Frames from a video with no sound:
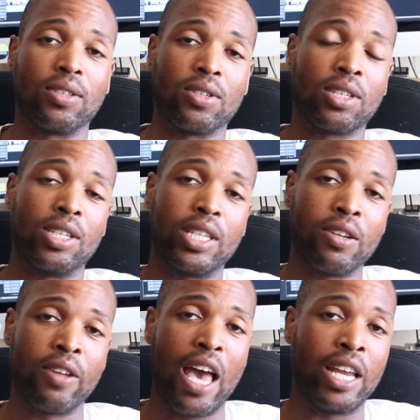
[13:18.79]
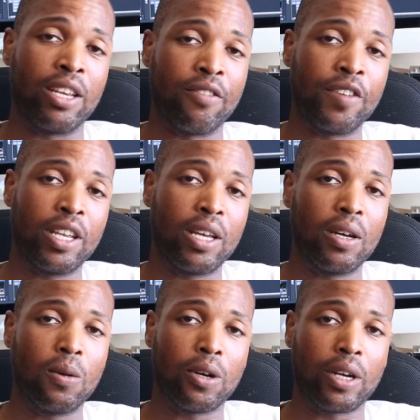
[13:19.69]
so just continue to edit your
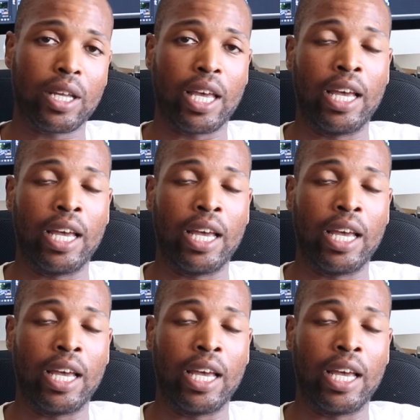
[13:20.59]
video work,